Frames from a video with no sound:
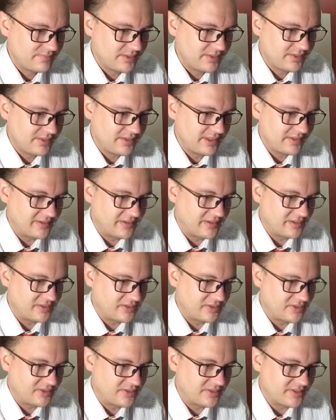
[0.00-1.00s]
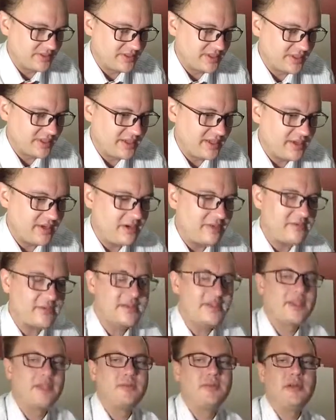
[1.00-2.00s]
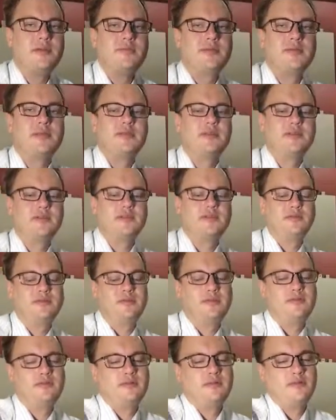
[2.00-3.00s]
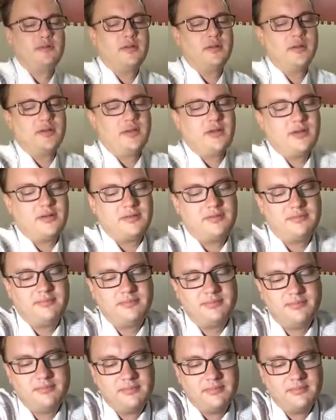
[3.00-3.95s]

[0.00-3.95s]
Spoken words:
Hilarious story. I often tell people, you